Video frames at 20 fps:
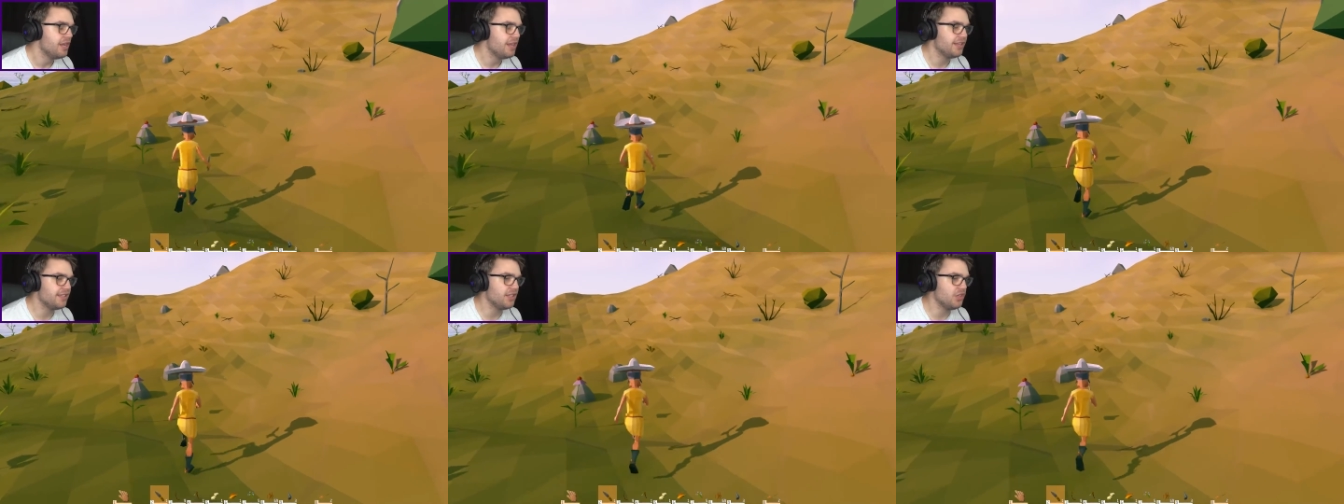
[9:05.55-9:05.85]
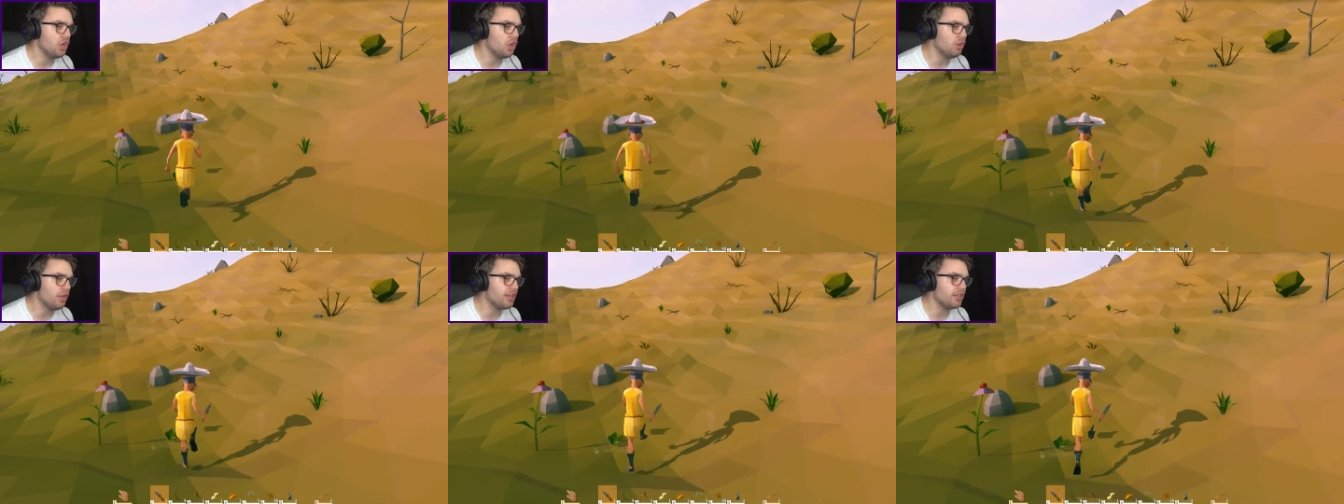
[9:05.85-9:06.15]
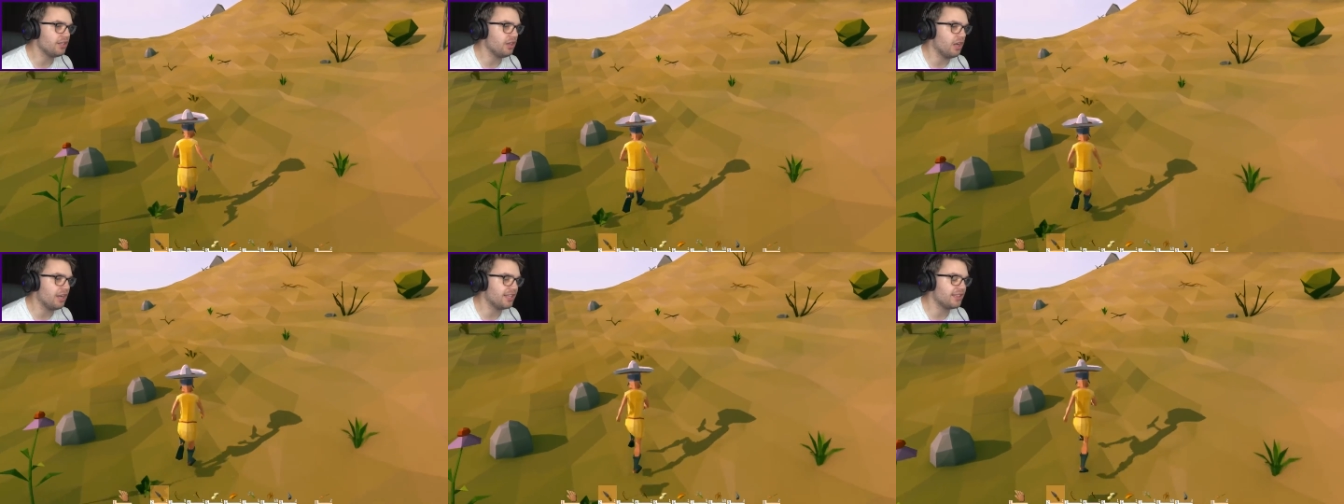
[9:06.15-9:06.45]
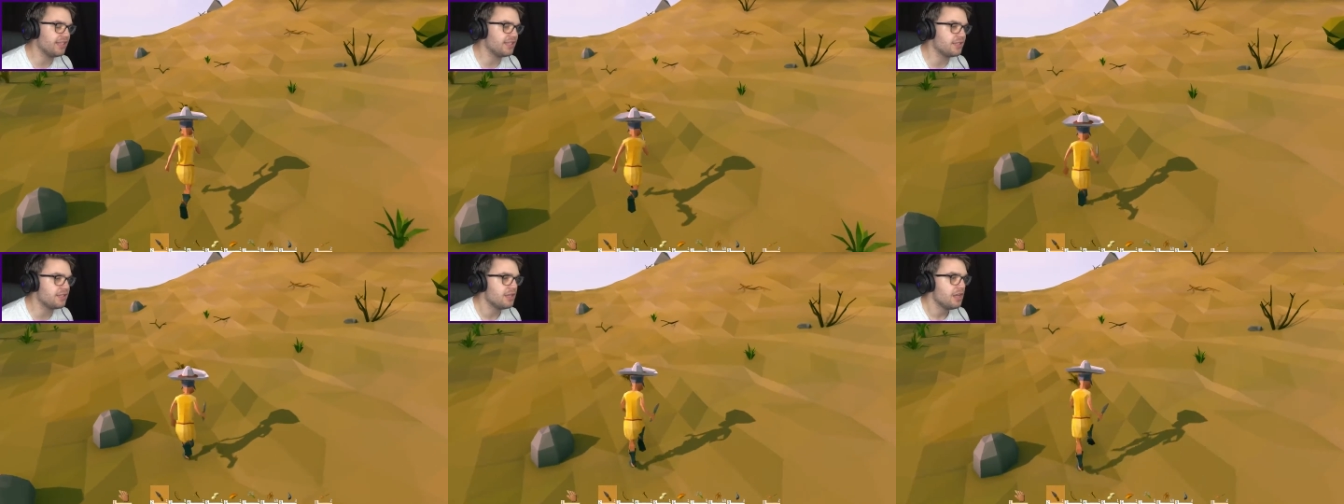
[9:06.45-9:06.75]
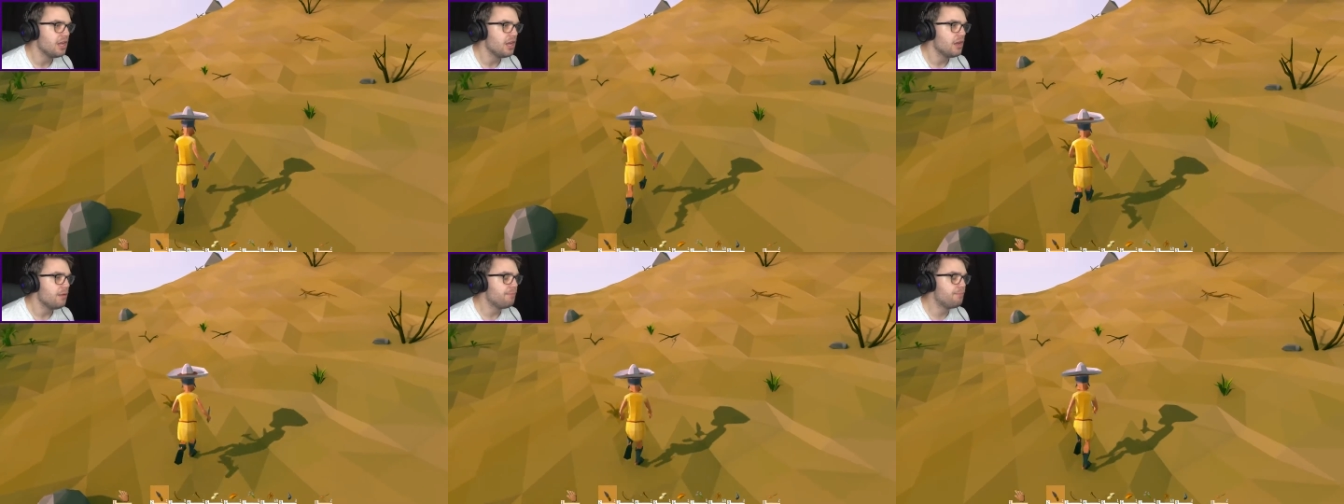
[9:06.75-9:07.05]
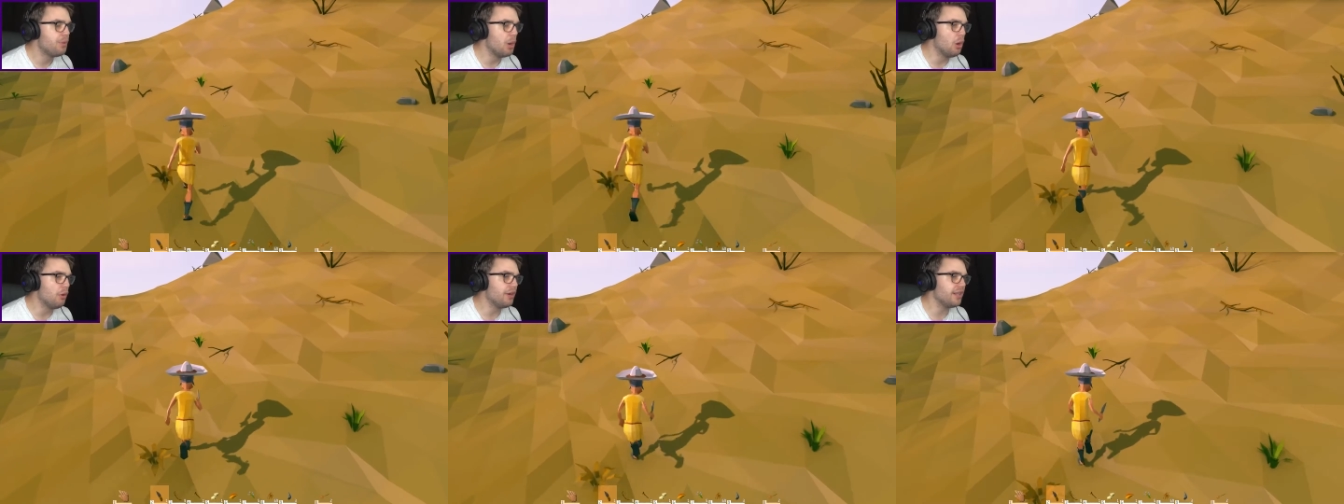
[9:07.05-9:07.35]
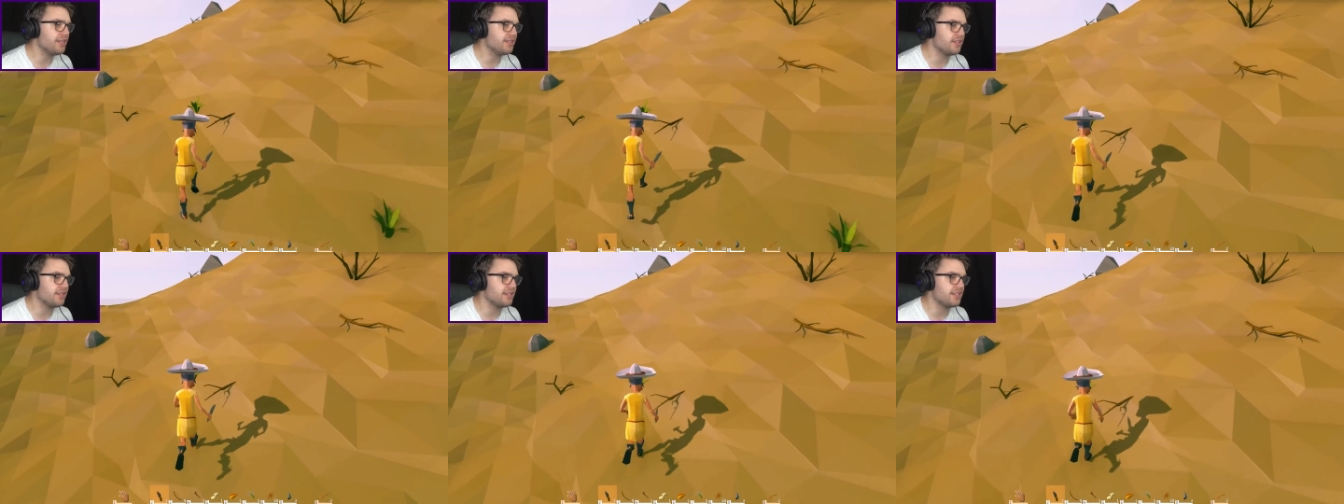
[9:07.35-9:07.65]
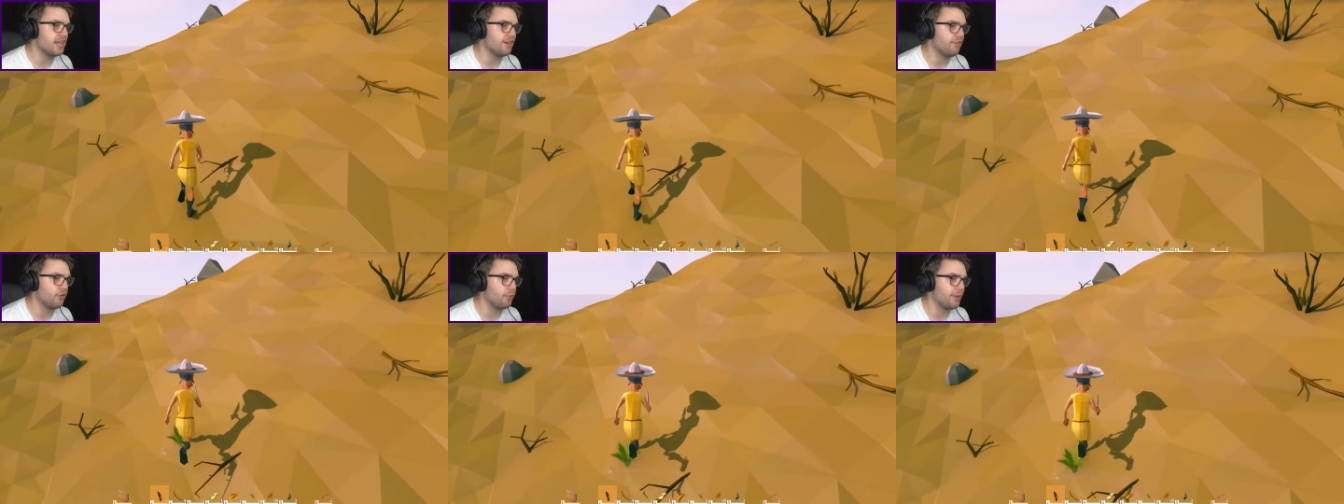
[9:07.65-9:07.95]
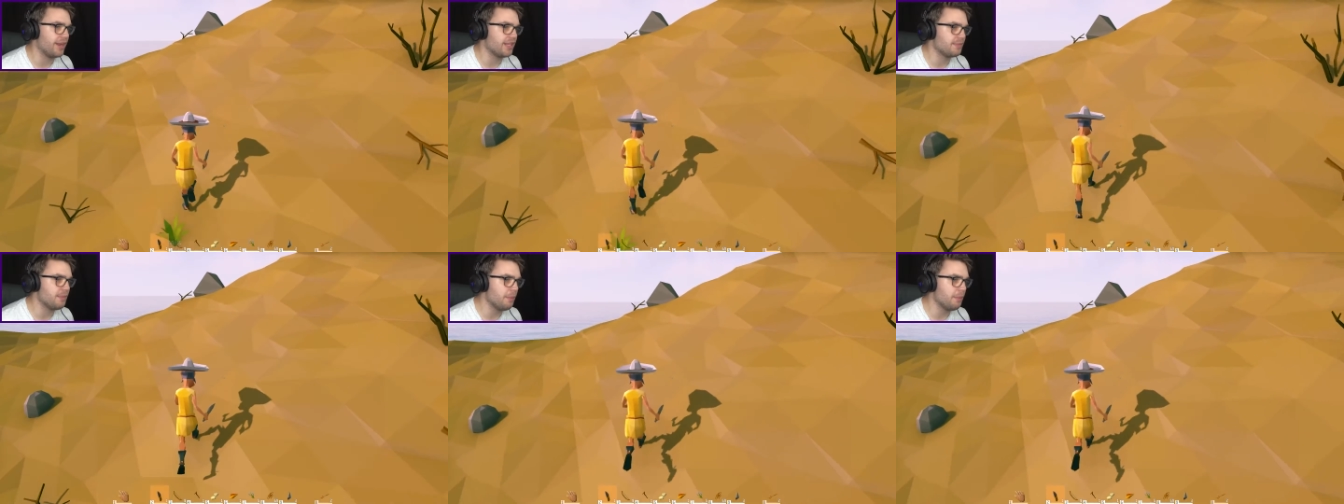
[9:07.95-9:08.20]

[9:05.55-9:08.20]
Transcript: Is there no, like there's buildings and stuff around.